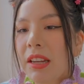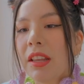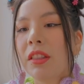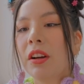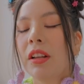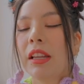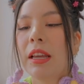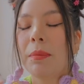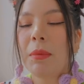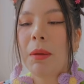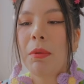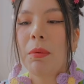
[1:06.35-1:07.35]
I thought like
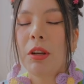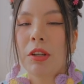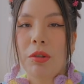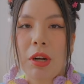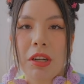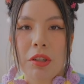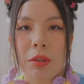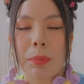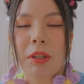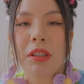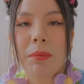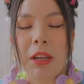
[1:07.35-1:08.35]
maybe we could try to just
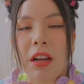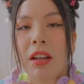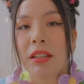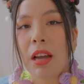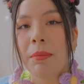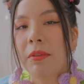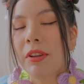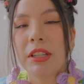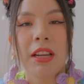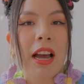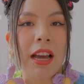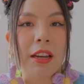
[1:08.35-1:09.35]
put something on top of it
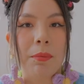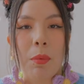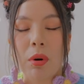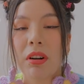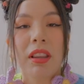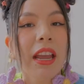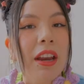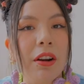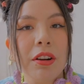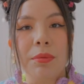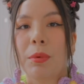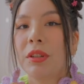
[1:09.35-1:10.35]
to add more
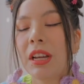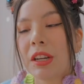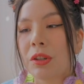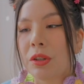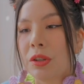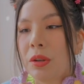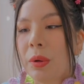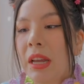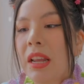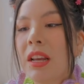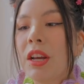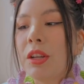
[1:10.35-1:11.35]
layers, more textures to it.